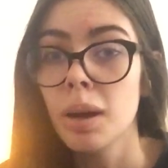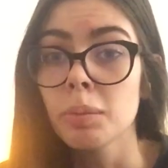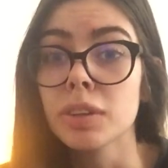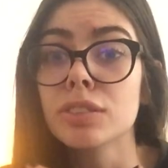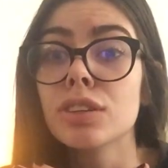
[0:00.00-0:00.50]

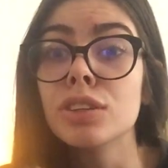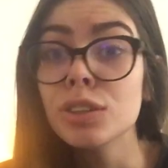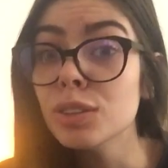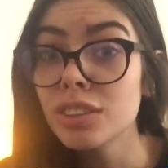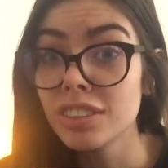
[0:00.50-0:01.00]
But there's a
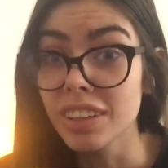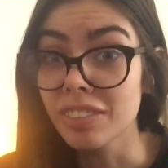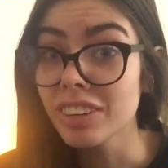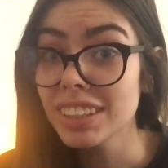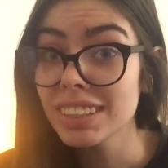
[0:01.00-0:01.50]
huge
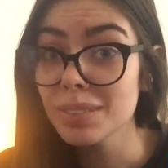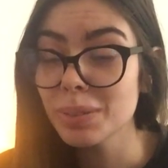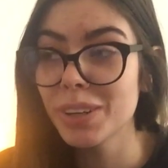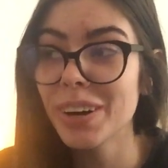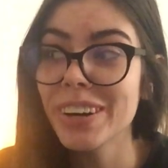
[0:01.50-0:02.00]
difference
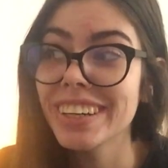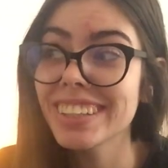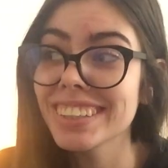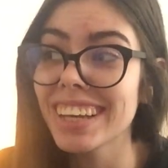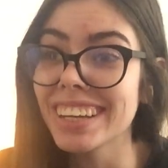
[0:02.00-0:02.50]

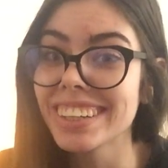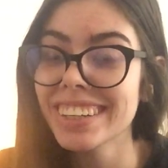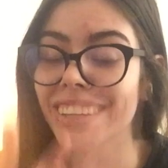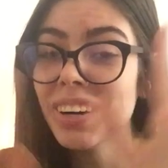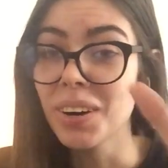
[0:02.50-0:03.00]
between like,
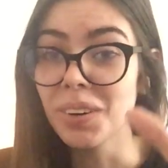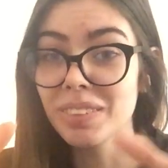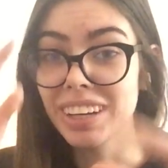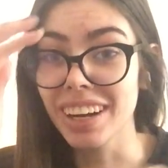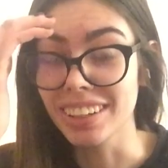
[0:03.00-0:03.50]
oh
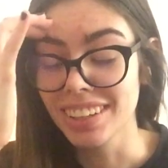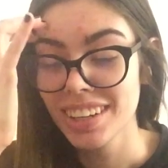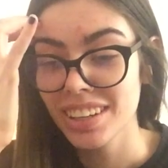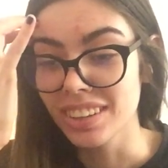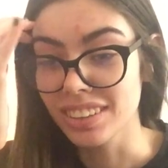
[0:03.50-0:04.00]
my god,
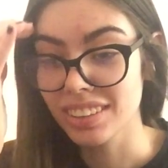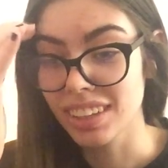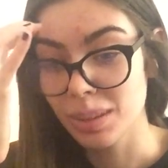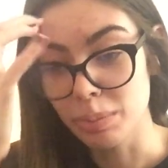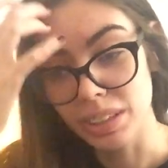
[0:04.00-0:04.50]
there's
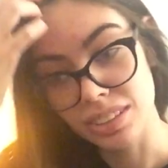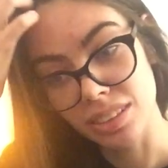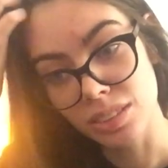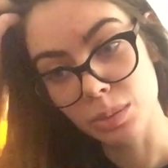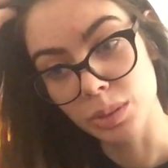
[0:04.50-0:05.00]
like the biggest
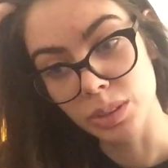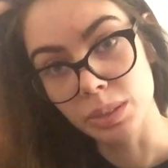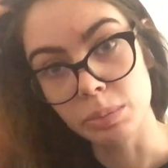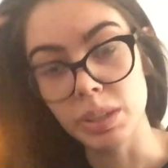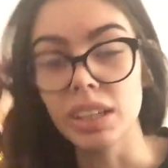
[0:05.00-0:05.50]
difference
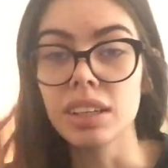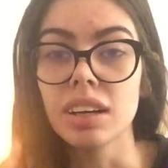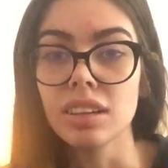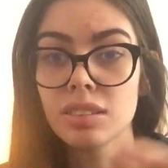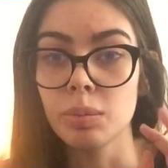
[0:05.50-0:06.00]
between being
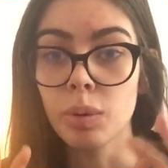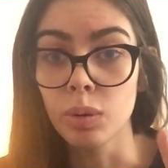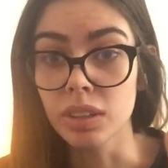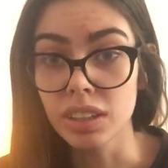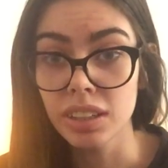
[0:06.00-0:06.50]
a
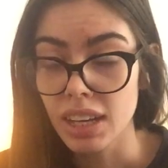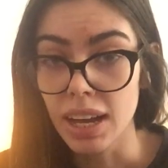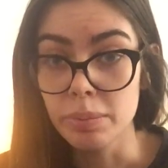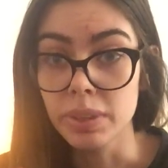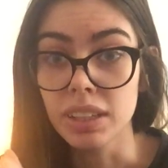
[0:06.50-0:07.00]
supporter
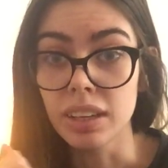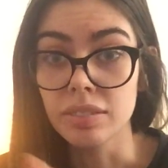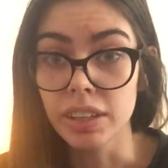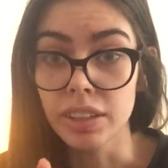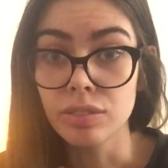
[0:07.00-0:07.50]
and being like
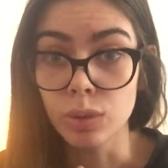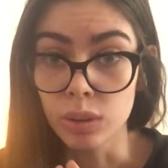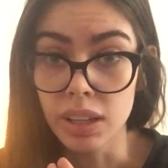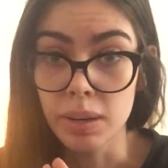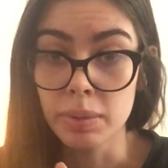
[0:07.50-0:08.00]
very
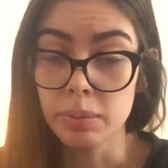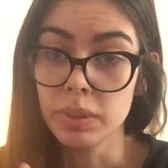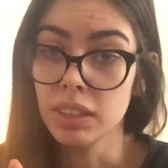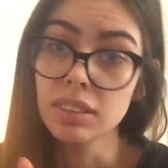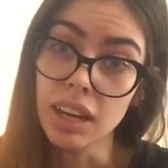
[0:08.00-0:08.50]
for them and
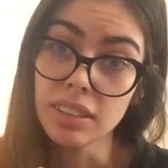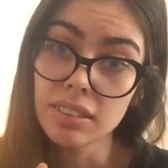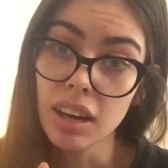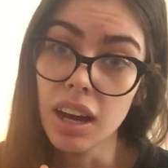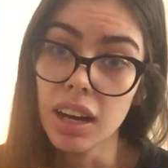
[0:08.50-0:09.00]
being,
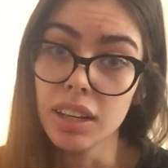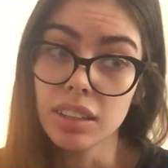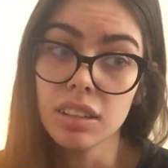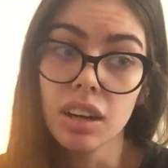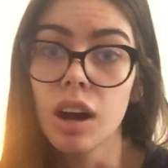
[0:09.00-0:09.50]
yes,
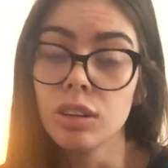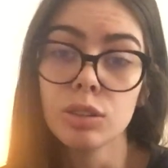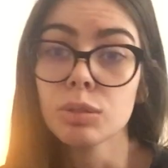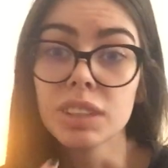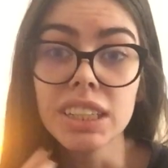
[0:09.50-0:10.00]
I
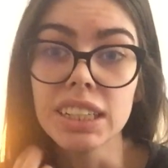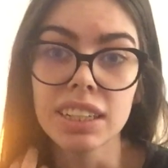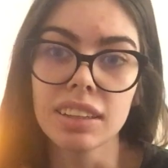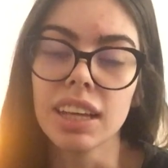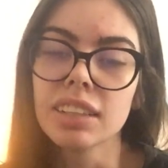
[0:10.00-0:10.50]
agree,
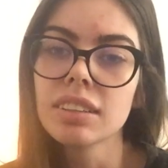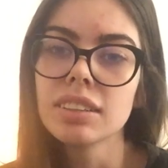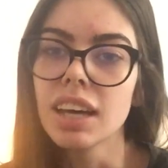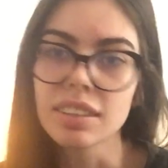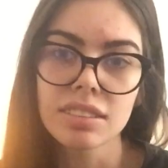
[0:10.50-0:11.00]
and like,
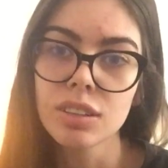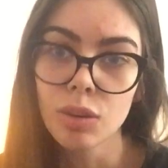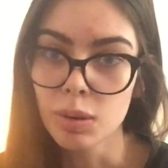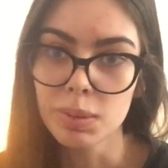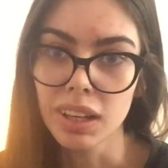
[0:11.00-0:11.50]
yes, to
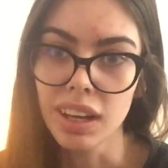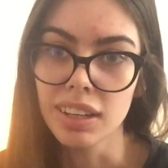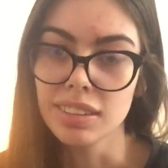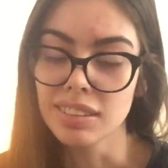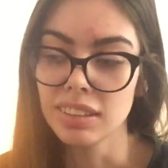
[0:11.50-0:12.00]

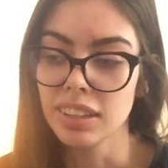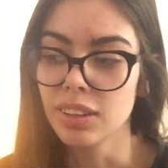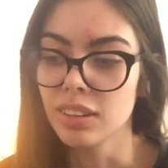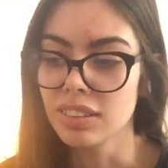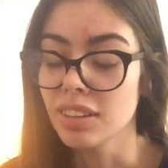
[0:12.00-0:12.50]
normalize and like
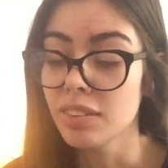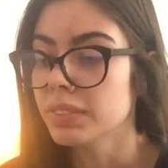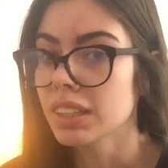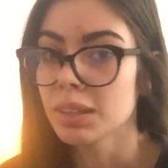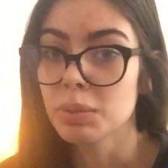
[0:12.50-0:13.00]
all this stuff,
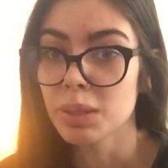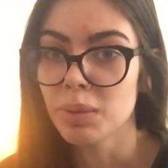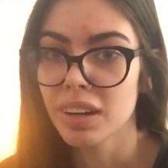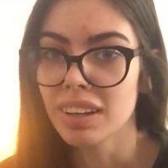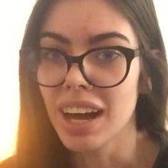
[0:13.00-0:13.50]
and like being
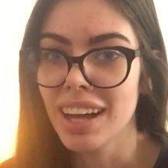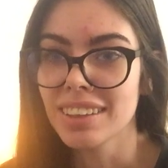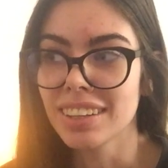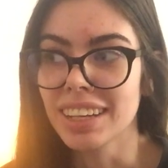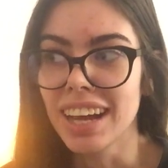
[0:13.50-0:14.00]
part of that,
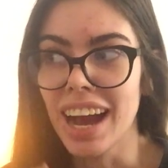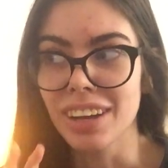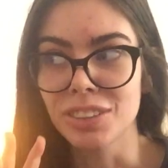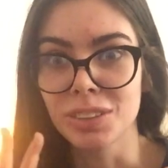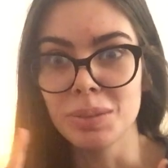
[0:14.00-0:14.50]
and then like
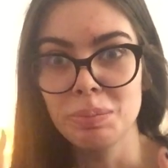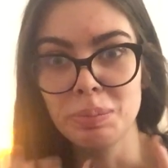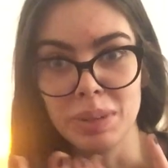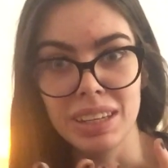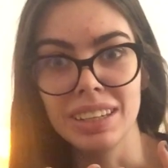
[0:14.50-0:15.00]
actually
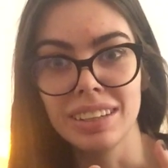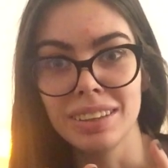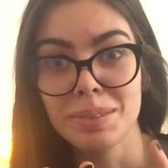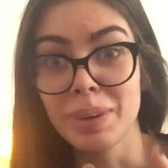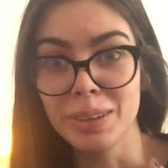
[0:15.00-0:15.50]
being
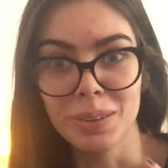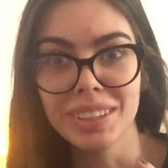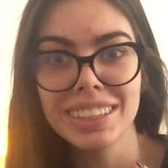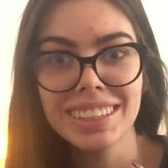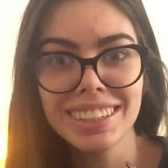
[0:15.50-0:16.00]
the
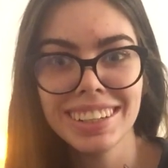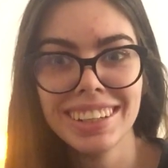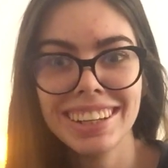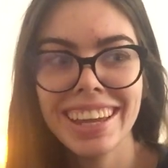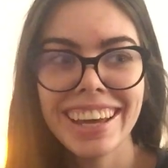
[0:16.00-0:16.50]
minority.
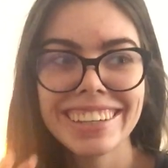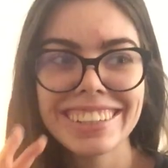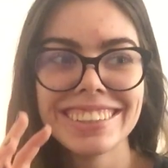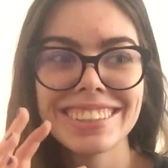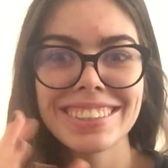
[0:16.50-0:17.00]
Like
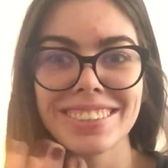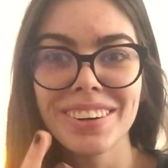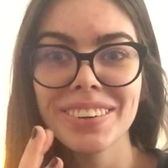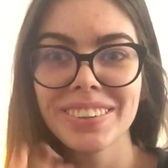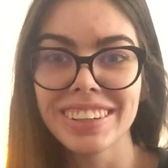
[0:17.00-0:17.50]
it's
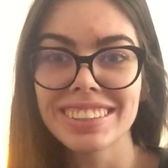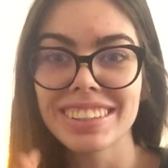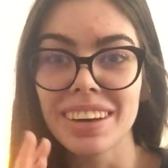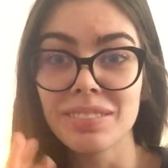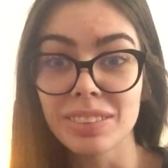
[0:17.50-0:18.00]
so crazy,
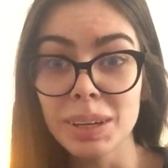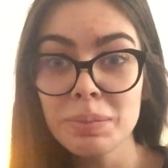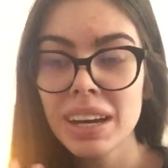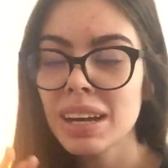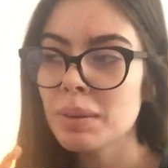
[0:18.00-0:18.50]
that
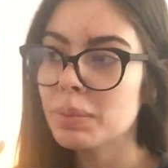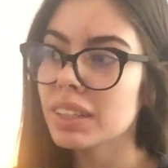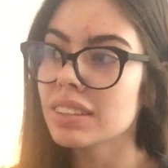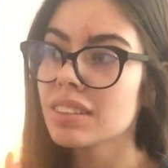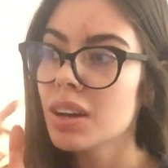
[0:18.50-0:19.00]
flip,
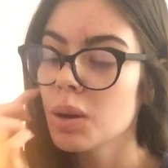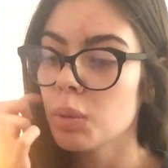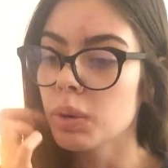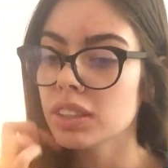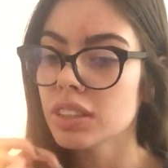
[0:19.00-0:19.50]
because
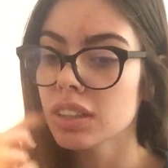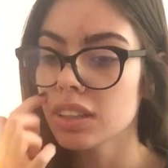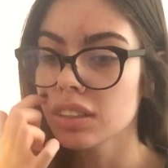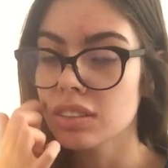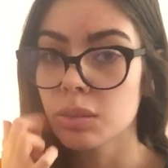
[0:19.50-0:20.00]
when
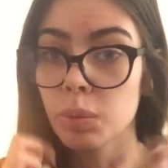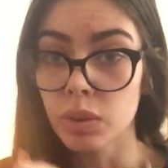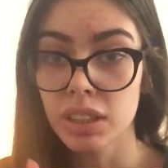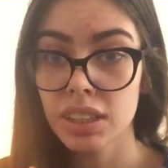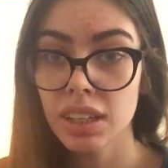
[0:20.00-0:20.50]
you're
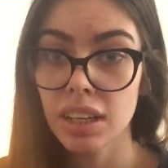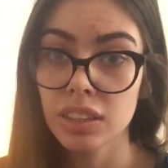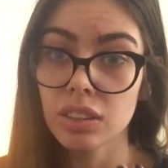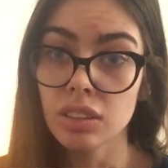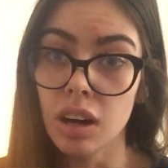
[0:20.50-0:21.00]
supporting it and
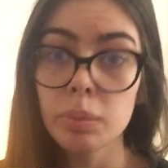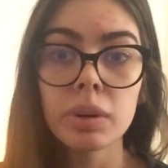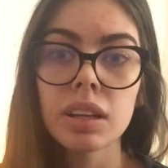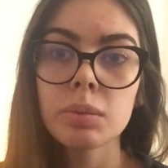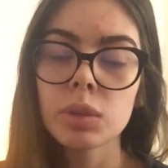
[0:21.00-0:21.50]
you're not a
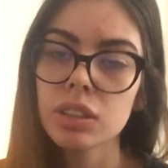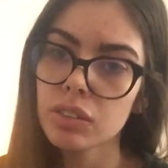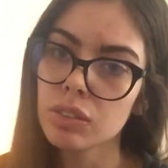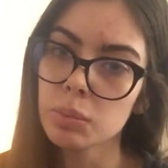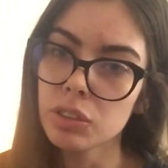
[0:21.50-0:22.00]
part of that minority, you
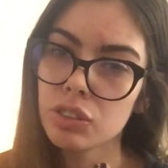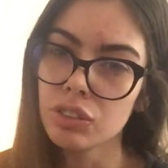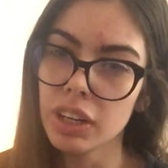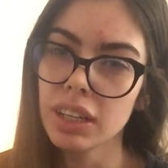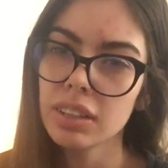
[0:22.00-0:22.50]
have so much
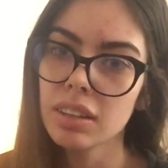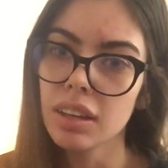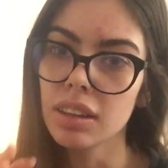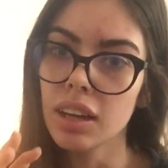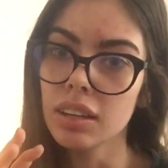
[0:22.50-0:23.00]
strength,
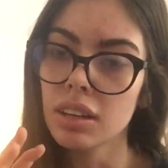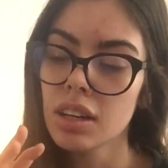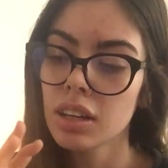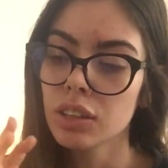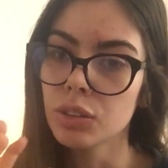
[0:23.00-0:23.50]
and then
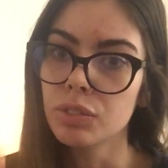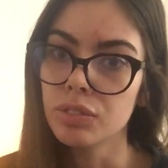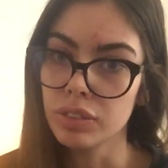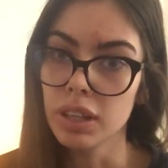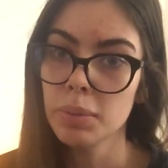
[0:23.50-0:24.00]
you
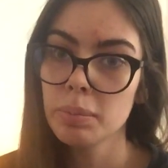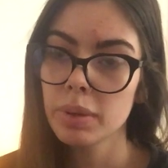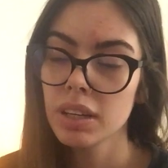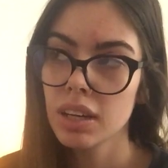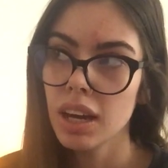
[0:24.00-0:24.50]
flip
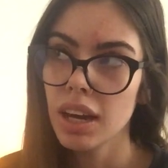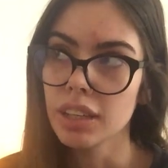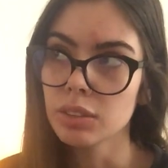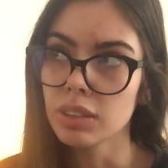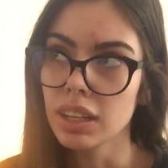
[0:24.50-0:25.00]

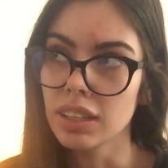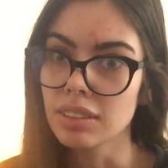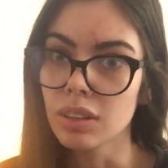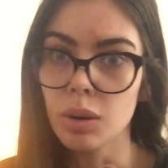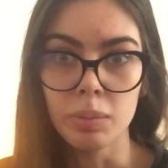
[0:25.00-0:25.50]
and you realize
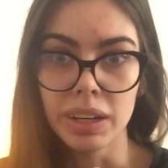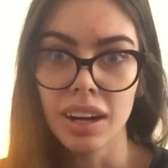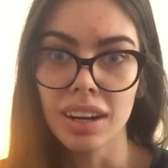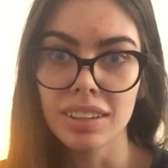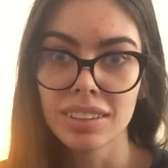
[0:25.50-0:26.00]
like, oh my
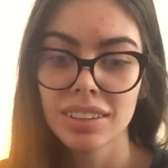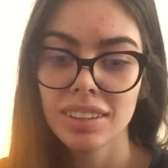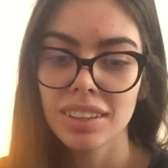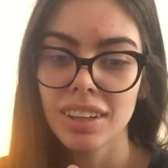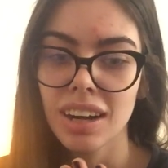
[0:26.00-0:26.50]
god,
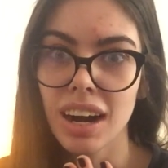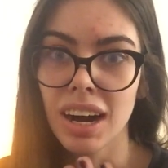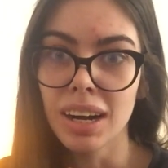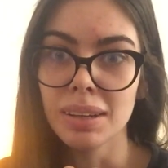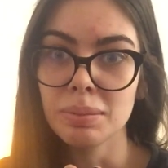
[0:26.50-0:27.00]

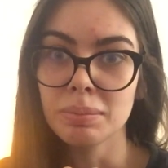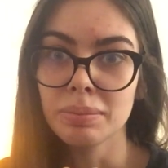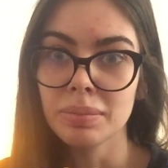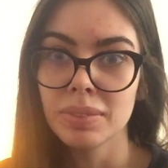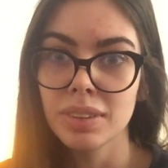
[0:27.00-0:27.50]

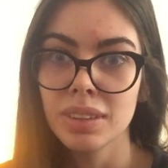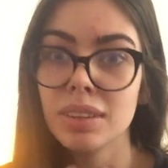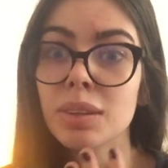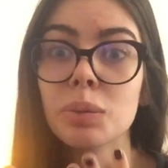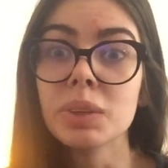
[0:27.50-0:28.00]
I'm
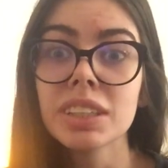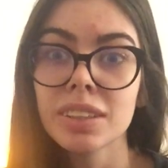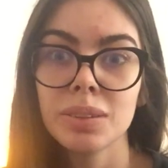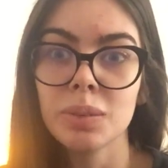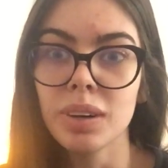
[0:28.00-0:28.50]
the
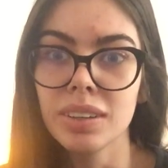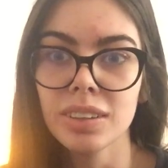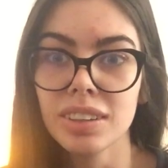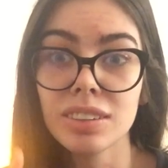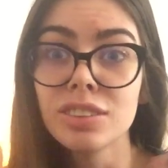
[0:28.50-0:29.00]
weird one
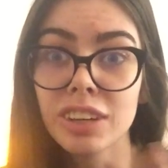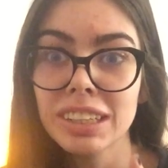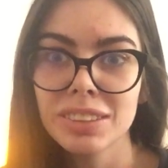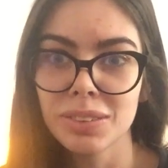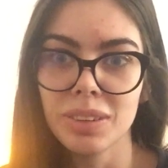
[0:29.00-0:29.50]
or the
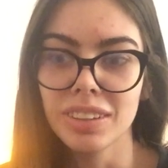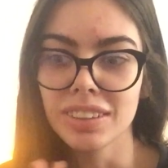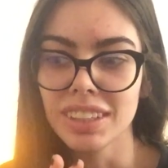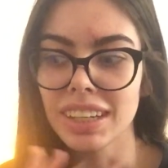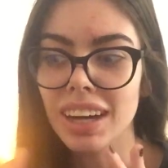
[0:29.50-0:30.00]
strange one,
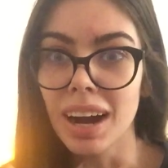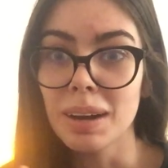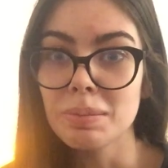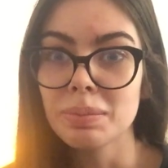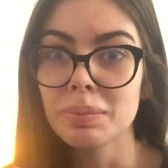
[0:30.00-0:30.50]
or like
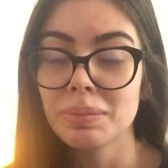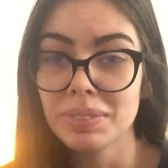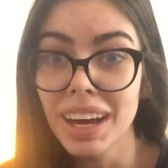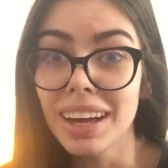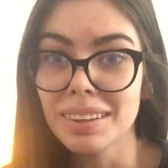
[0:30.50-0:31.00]
I'm,
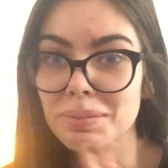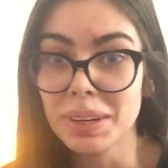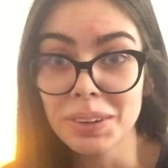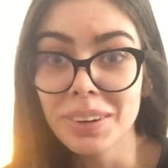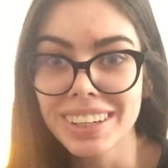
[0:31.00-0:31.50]
yeah, the
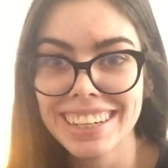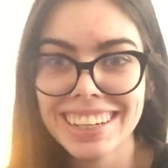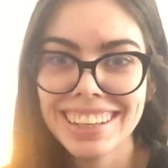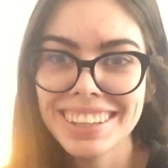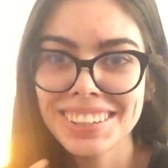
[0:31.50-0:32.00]
minority
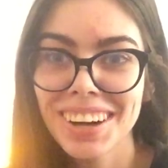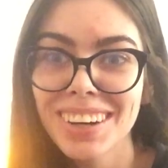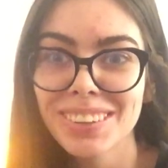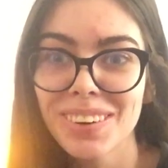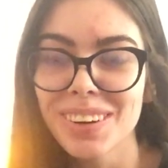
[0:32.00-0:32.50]
and the
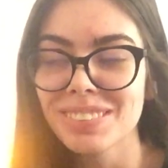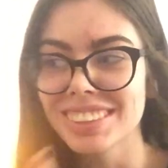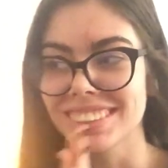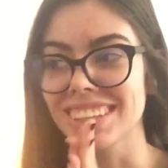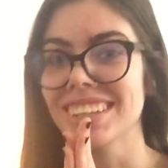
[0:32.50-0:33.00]
not norm,
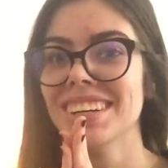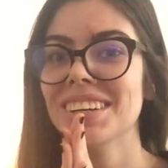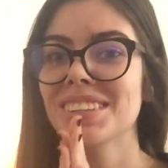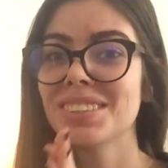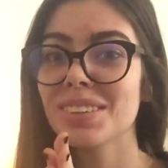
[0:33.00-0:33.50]
which is like
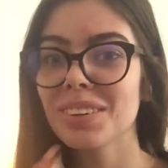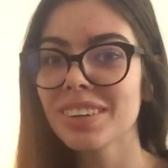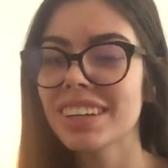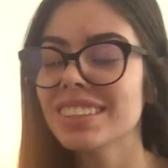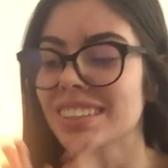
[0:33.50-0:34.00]
so
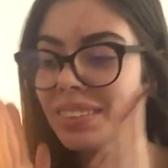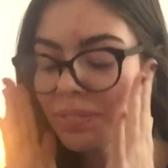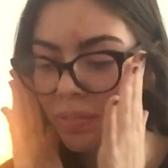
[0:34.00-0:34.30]
crazy.